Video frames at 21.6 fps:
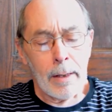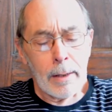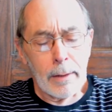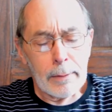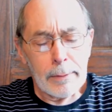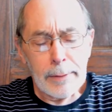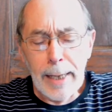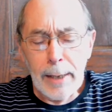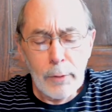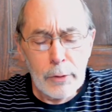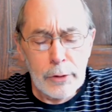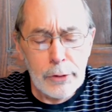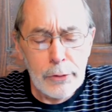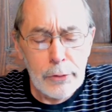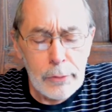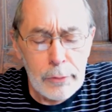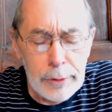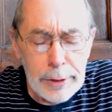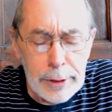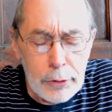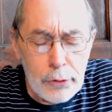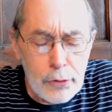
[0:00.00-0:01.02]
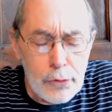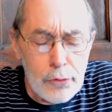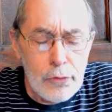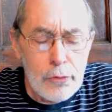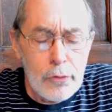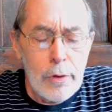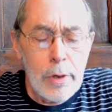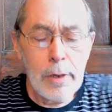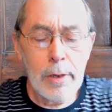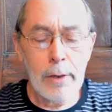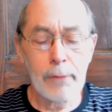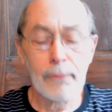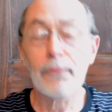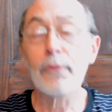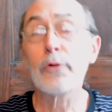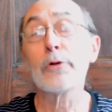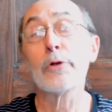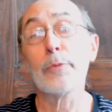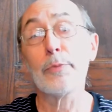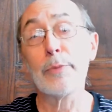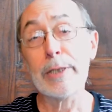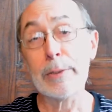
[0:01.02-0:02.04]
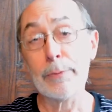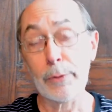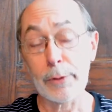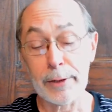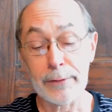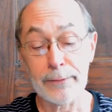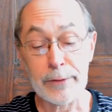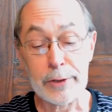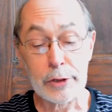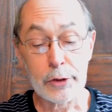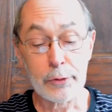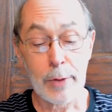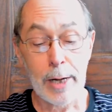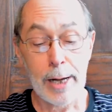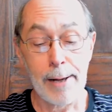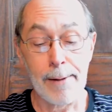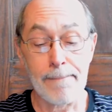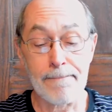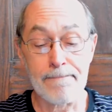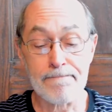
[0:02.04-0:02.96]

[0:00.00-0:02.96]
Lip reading: And that was certainly true for the people of Israel,